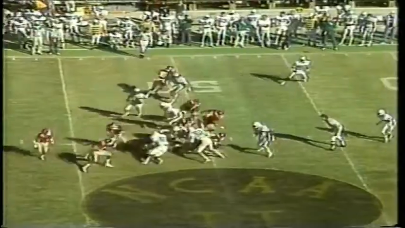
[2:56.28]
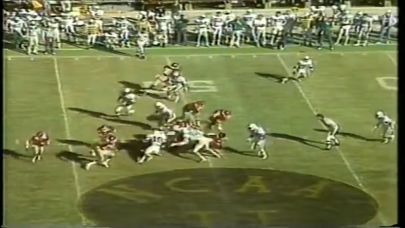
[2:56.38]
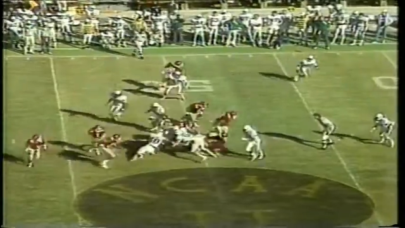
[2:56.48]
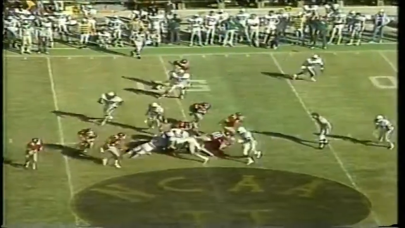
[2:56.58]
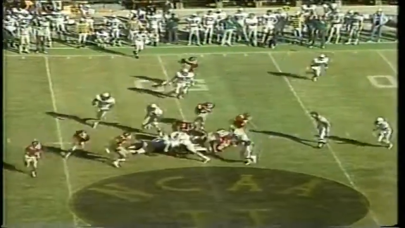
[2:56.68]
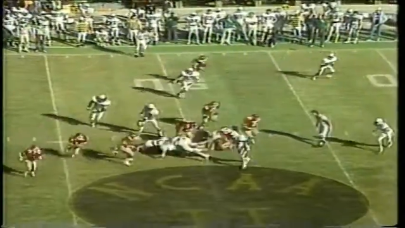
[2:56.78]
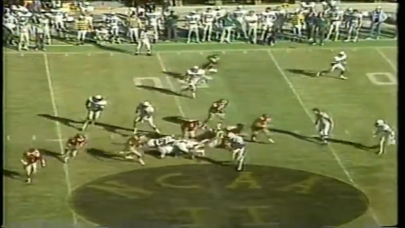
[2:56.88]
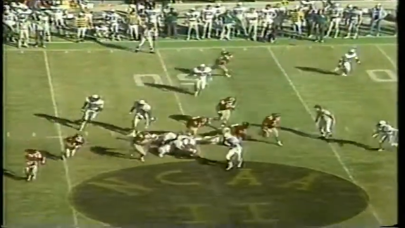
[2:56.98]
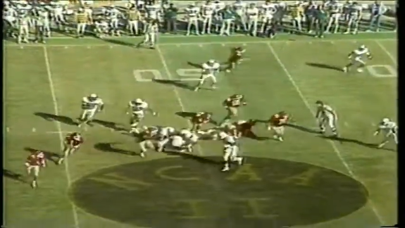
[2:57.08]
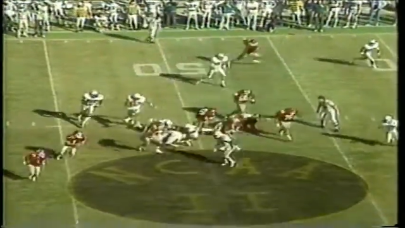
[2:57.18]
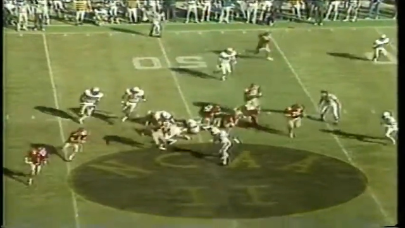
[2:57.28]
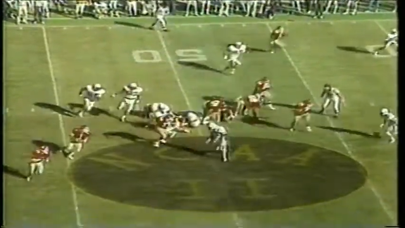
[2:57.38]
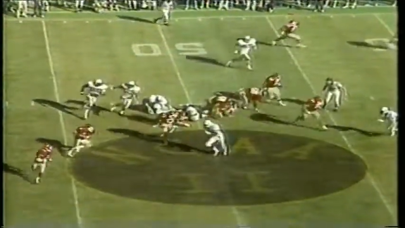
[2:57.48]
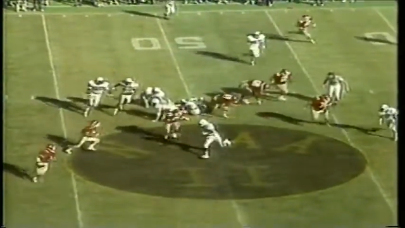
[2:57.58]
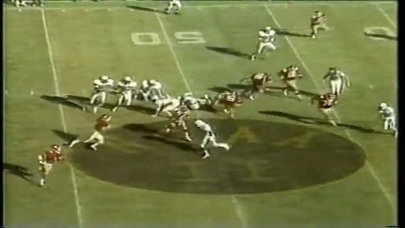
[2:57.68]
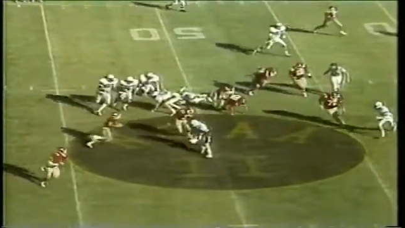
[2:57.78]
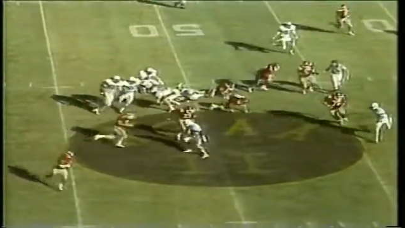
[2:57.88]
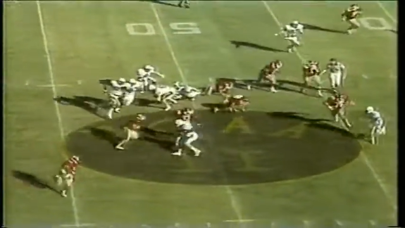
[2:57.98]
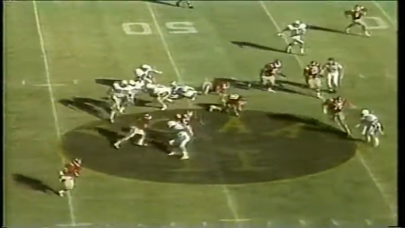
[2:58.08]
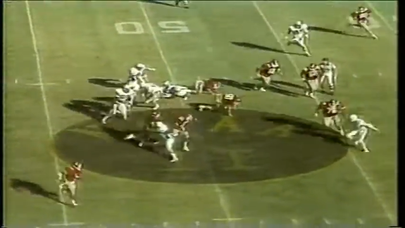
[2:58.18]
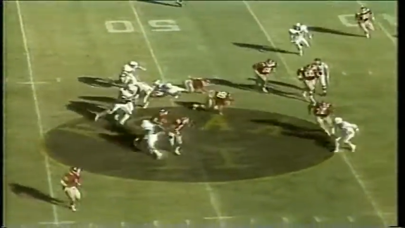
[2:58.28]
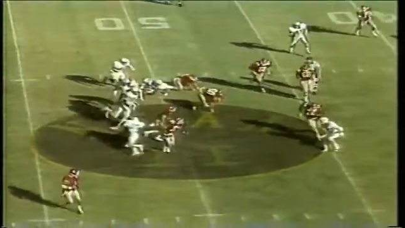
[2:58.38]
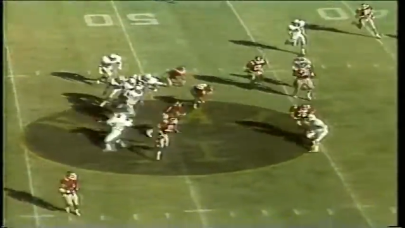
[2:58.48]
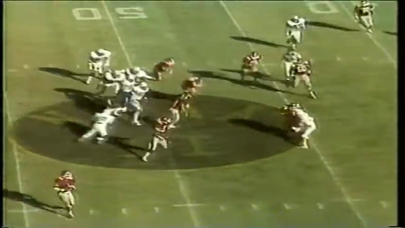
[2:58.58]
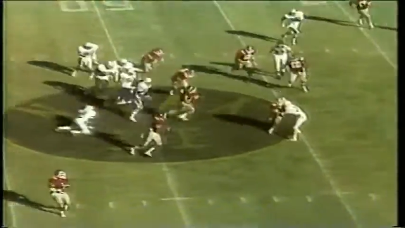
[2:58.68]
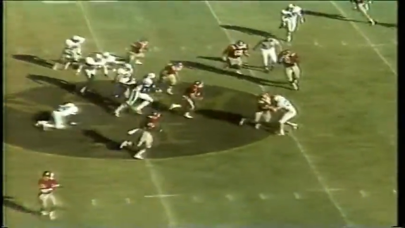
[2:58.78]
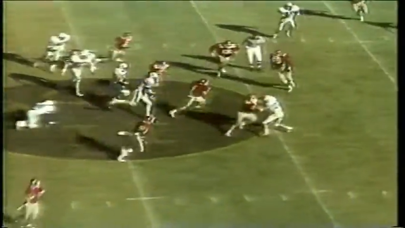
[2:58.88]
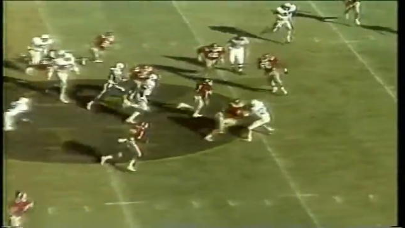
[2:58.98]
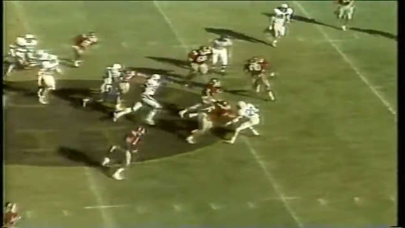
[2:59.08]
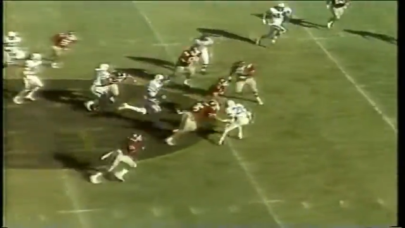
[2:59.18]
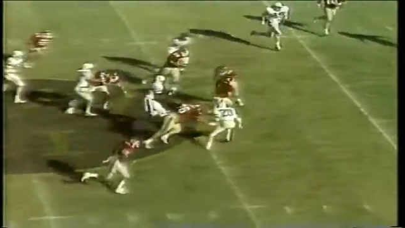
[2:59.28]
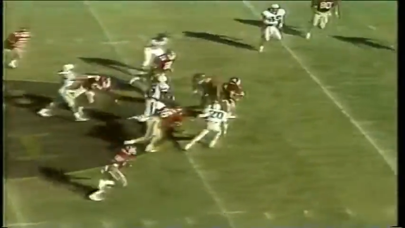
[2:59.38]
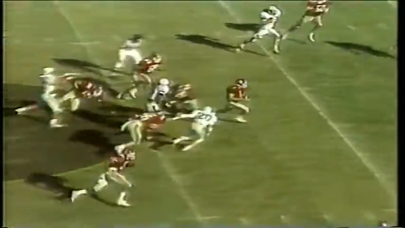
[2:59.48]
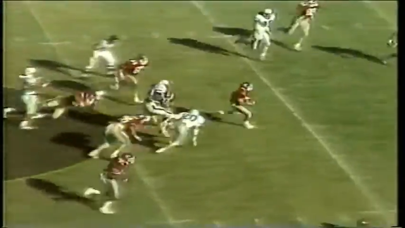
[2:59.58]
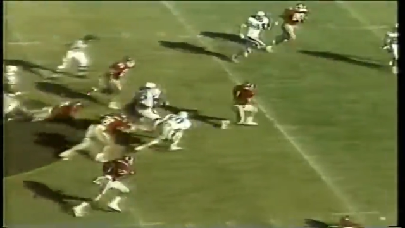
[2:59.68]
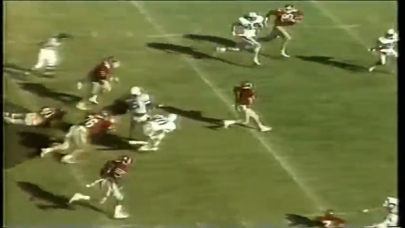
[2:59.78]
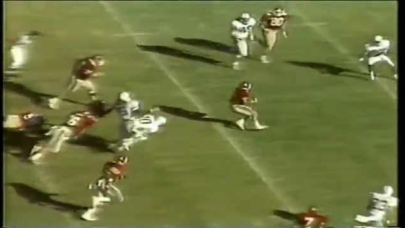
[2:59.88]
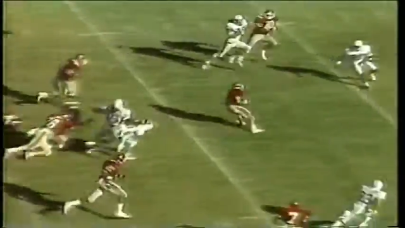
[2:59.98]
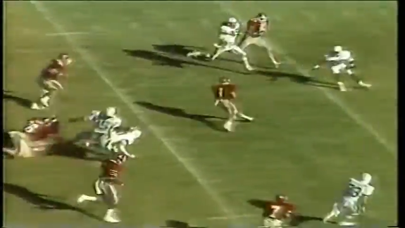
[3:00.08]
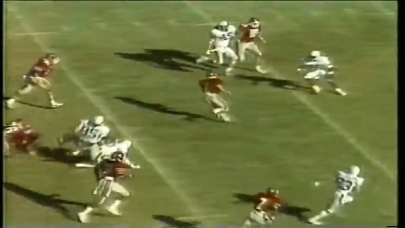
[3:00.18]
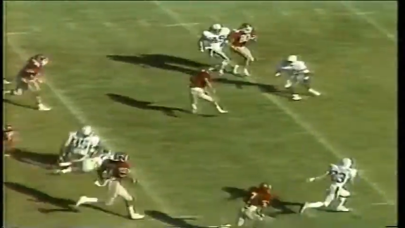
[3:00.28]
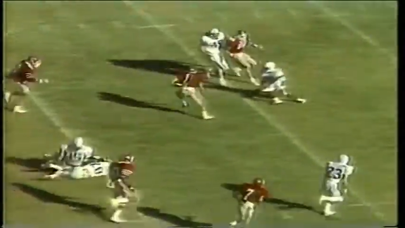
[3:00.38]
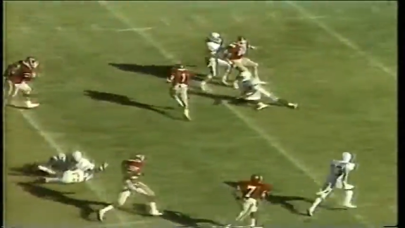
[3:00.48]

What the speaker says: (no speaker visible)